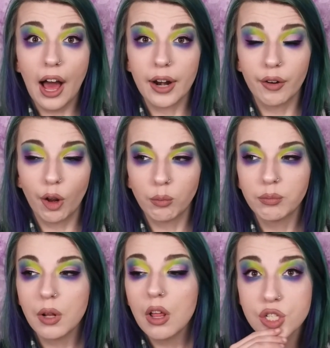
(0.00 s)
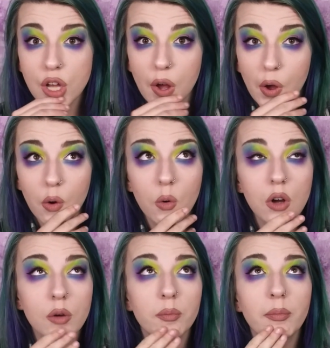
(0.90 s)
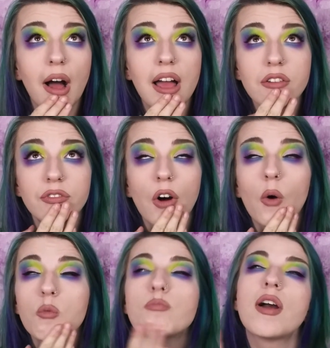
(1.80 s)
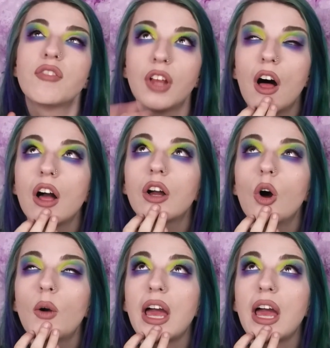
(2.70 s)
I don't know. So my vlog.